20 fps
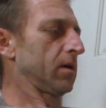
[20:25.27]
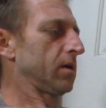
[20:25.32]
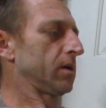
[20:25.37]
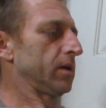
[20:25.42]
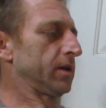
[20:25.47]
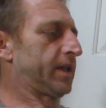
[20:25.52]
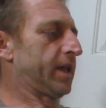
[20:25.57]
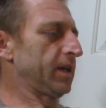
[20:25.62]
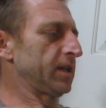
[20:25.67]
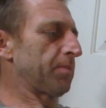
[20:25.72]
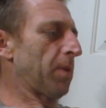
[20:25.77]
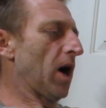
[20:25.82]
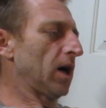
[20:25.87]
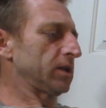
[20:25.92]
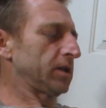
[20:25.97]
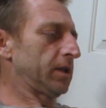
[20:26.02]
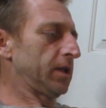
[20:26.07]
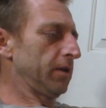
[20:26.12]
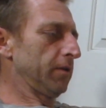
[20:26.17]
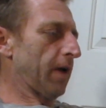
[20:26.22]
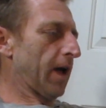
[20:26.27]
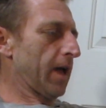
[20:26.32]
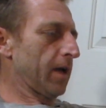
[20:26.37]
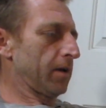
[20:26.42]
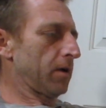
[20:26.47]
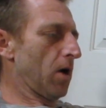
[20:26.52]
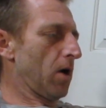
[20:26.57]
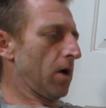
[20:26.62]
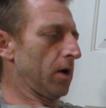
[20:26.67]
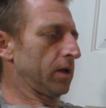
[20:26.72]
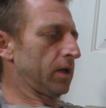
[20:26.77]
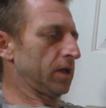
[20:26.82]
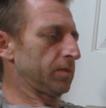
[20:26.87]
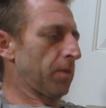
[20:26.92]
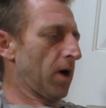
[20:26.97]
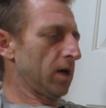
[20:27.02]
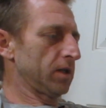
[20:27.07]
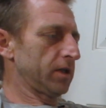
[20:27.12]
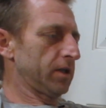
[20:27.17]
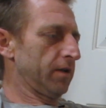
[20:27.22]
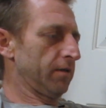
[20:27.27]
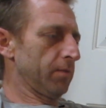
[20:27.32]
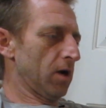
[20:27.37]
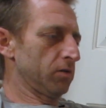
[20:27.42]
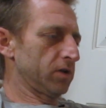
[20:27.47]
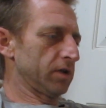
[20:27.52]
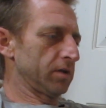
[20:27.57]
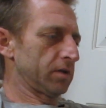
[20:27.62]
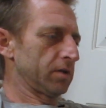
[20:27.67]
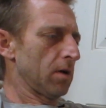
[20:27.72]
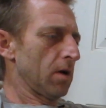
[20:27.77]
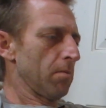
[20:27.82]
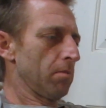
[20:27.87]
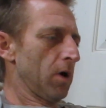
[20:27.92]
Dispositive and non-dispositive motions.